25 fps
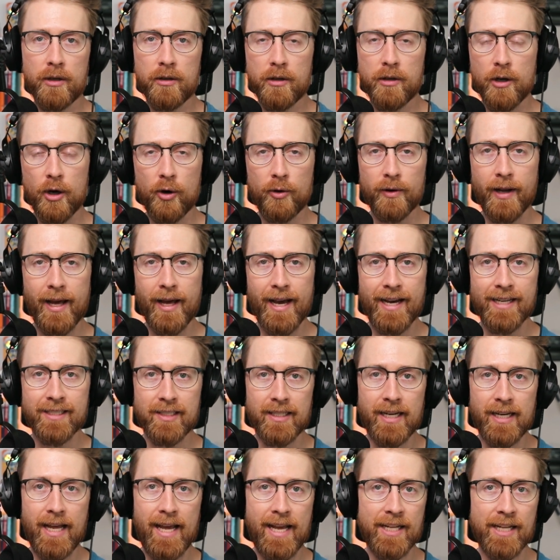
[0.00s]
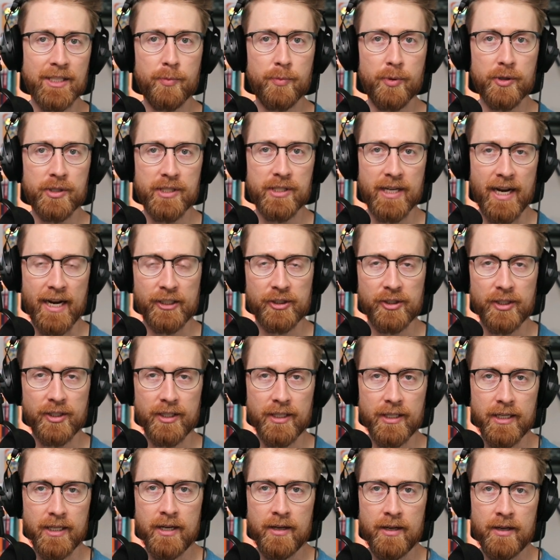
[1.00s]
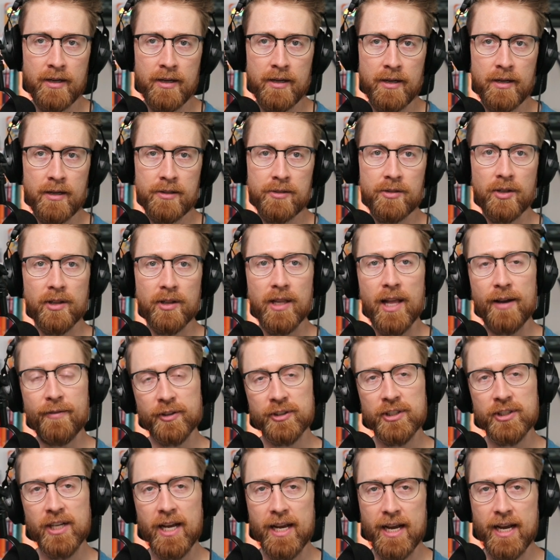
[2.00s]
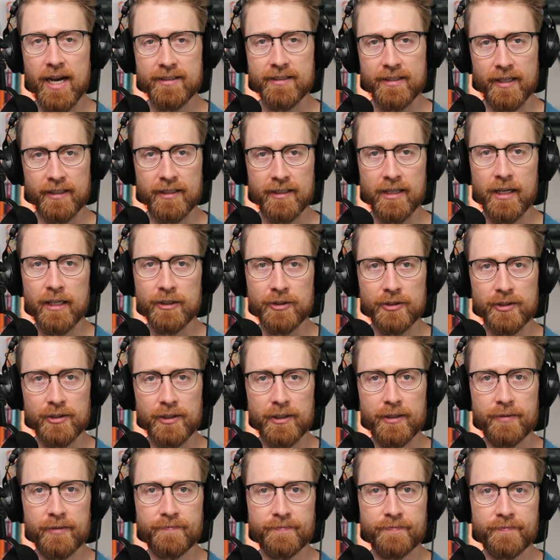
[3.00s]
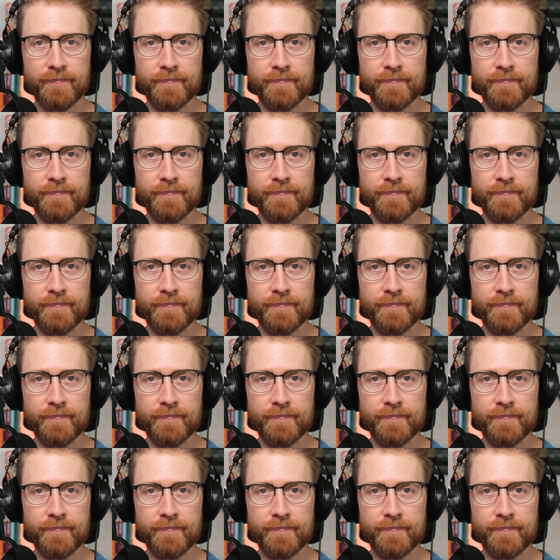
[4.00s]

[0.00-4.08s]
known as Enhanced Protection to leverage AI technology,